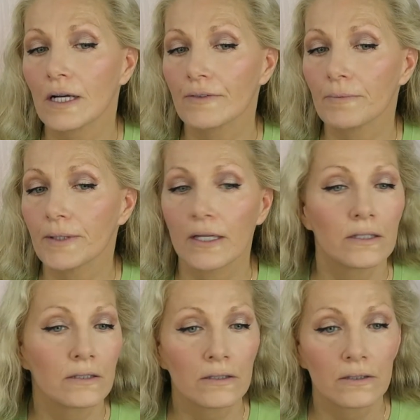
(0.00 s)
cover up that,
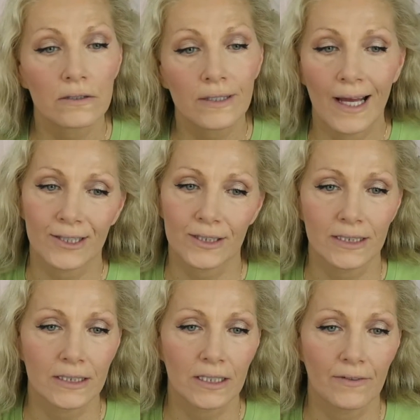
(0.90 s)
actually it
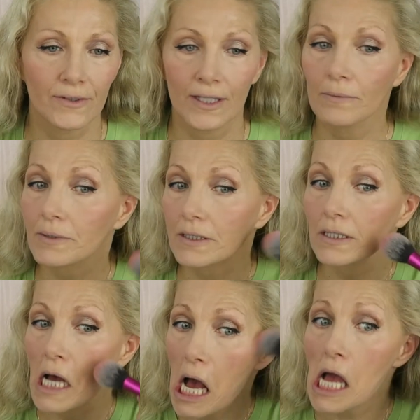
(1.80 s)
didn't cover it up, it
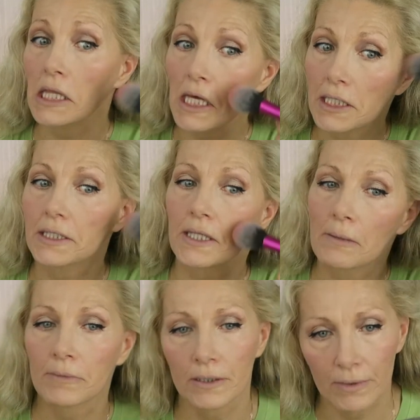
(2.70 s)
highlighted
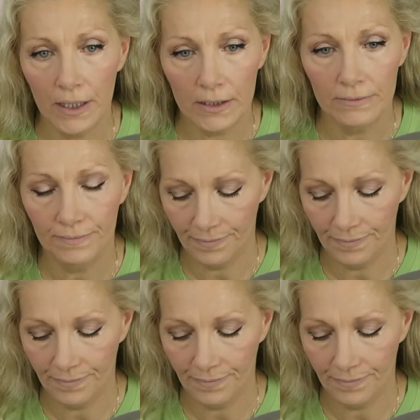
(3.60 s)
that bug bite.